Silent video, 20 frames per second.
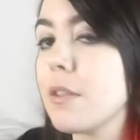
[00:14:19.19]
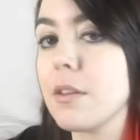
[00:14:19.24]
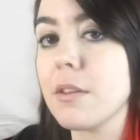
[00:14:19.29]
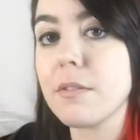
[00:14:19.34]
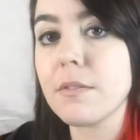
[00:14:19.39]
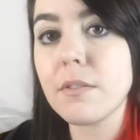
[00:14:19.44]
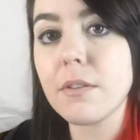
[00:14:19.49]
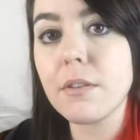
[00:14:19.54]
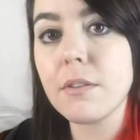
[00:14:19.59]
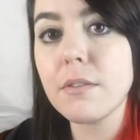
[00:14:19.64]

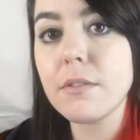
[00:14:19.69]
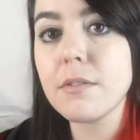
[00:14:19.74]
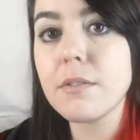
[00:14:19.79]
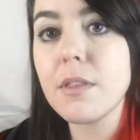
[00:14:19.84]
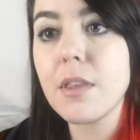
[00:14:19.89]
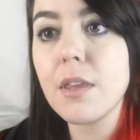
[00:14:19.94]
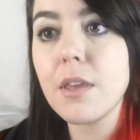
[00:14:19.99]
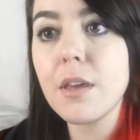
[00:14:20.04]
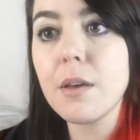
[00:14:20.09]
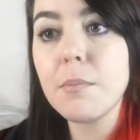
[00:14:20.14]
This is
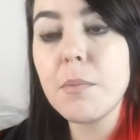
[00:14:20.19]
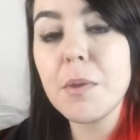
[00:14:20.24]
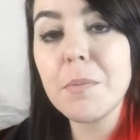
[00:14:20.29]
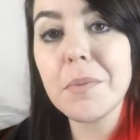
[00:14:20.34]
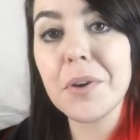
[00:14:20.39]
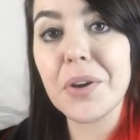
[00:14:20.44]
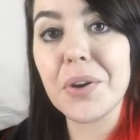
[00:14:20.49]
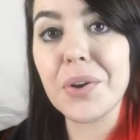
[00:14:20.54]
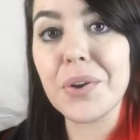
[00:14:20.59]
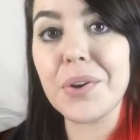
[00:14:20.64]
the
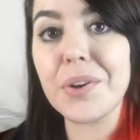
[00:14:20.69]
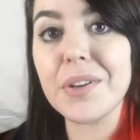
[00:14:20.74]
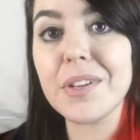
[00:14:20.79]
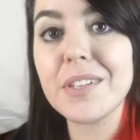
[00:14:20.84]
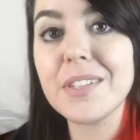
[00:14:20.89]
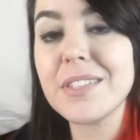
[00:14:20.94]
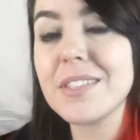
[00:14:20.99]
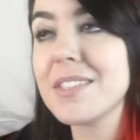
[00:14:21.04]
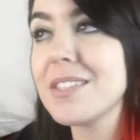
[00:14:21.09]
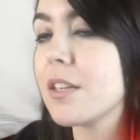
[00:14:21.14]
Amoeba girl.
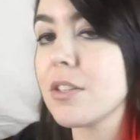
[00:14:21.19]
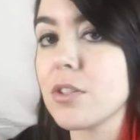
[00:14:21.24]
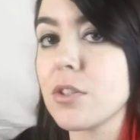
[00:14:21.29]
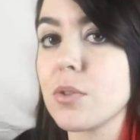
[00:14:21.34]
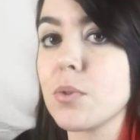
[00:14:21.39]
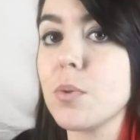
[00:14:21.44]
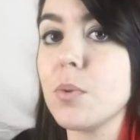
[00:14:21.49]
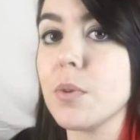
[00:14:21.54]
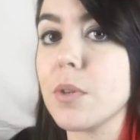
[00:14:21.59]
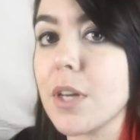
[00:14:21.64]

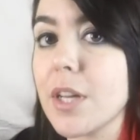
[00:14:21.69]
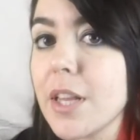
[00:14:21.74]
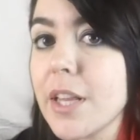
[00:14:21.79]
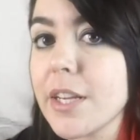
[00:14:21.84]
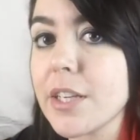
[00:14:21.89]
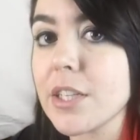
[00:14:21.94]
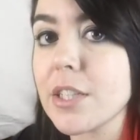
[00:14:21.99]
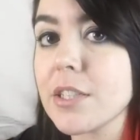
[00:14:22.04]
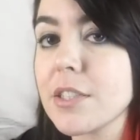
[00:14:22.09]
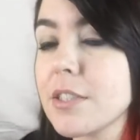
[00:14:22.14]
She's cool. I
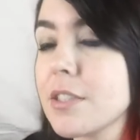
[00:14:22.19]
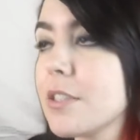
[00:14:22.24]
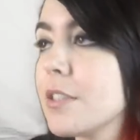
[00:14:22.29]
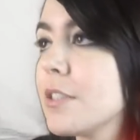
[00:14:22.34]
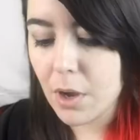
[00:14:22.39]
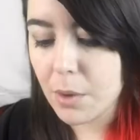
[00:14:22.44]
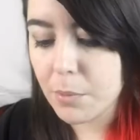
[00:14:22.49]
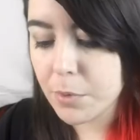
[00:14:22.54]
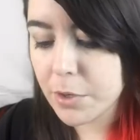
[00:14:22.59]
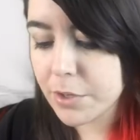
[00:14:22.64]
like her.
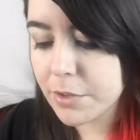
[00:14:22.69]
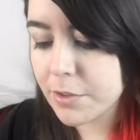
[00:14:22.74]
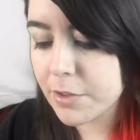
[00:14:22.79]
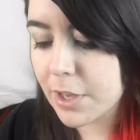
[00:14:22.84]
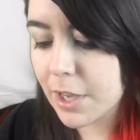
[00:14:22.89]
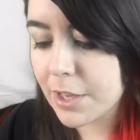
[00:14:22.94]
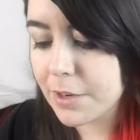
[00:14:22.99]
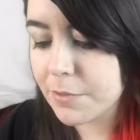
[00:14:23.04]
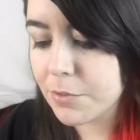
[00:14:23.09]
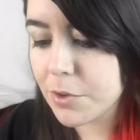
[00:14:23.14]
I wanted
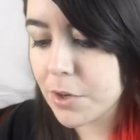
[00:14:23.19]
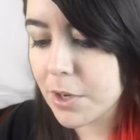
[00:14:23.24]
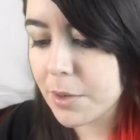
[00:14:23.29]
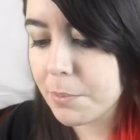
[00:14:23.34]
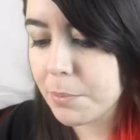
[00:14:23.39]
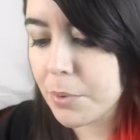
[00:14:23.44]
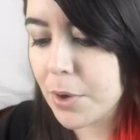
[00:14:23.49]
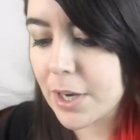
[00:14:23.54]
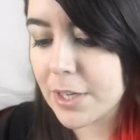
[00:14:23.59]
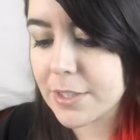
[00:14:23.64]
to kind of try
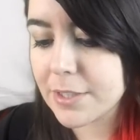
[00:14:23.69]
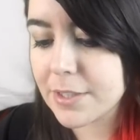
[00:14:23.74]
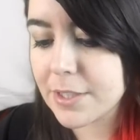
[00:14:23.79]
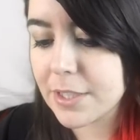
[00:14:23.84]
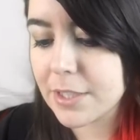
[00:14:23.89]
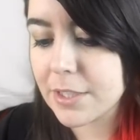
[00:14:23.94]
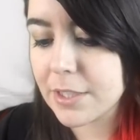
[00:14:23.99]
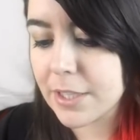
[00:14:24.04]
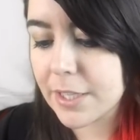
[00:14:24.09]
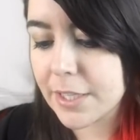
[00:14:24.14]

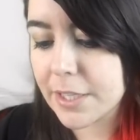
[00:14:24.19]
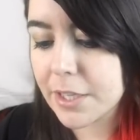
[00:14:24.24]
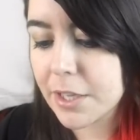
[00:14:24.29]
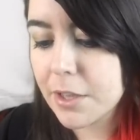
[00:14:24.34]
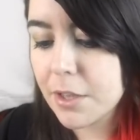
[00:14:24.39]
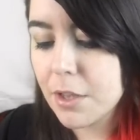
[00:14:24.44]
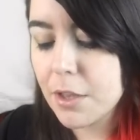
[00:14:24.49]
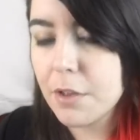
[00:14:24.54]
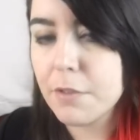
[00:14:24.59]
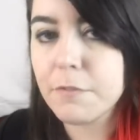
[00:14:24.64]
practicing like
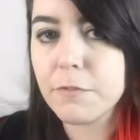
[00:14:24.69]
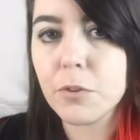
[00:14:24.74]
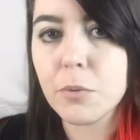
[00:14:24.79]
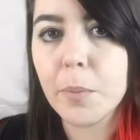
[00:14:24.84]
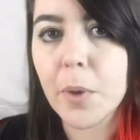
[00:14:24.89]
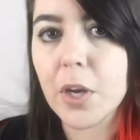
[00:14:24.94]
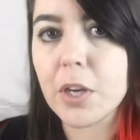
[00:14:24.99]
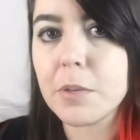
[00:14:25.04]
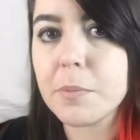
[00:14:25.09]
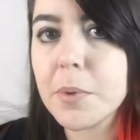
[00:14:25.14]
full
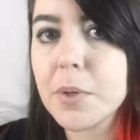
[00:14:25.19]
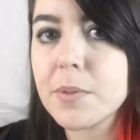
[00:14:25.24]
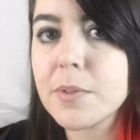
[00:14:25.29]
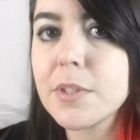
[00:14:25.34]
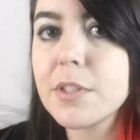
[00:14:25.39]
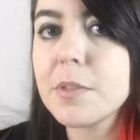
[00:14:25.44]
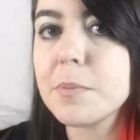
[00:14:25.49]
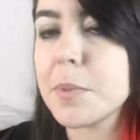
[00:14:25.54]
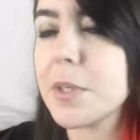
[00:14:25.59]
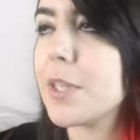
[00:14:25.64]
body
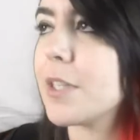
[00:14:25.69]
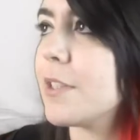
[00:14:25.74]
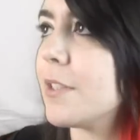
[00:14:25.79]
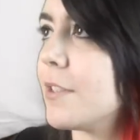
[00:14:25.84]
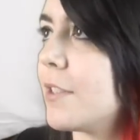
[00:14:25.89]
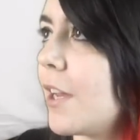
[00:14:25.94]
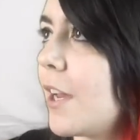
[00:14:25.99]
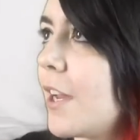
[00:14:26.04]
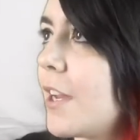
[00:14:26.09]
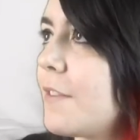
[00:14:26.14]
poses
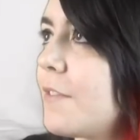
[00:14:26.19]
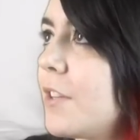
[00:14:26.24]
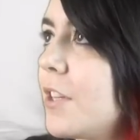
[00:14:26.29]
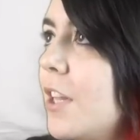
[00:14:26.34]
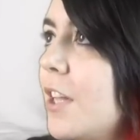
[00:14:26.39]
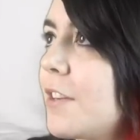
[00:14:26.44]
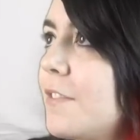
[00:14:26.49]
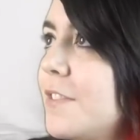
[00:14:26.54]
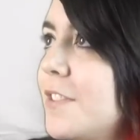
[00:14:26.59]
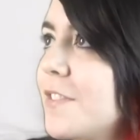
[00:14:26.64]
because I have a
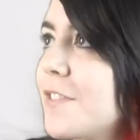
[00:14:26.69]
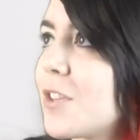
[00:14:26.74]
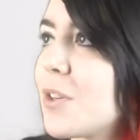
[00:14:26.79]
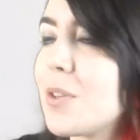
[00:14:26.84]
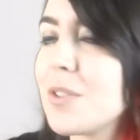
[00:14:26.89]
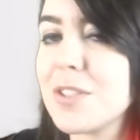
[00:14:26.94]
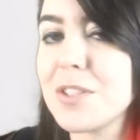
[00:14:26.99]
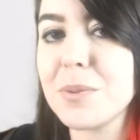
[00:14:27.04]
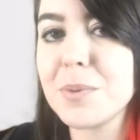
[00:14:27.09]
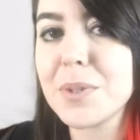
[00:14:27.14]
lot of
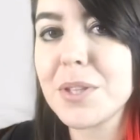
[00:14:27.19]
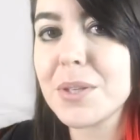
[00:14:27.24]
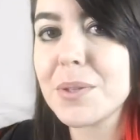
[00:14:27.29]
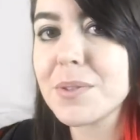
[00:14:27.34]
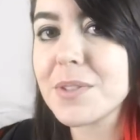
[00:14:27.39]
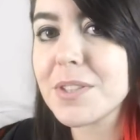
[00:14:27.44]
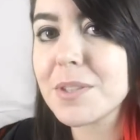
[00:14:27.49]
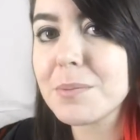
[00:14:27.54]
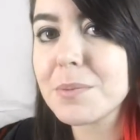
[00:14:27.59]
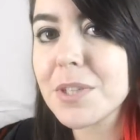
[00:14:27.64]
difficulty with
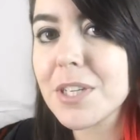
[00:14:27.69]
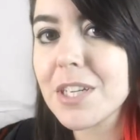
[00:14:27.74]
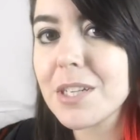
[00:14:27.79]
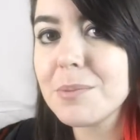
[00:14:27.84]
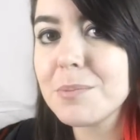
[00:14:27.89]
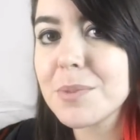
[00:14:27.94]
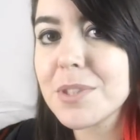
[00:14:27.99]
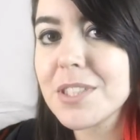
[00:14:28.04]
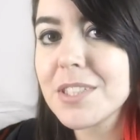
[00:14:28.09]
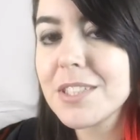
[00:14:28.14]
those
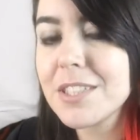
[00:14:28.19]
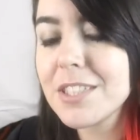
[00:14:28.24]
sometimes.